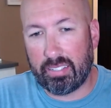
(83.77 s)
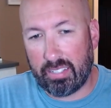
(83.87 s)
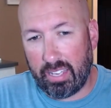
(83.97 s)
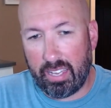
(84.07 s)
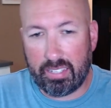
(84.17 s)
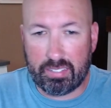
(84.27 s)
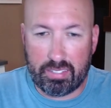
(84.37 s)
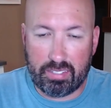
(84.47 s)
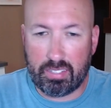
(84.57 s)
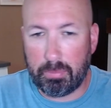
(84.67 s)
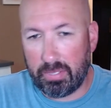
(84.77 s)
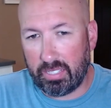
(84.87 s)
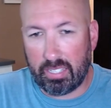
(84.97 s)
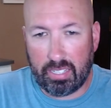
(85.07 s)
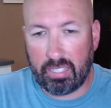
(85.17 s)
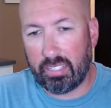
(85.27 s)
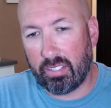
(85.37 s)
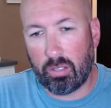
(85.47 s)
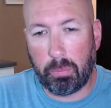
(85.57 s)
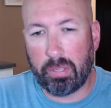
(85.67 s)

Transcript: the s the beginning, you know,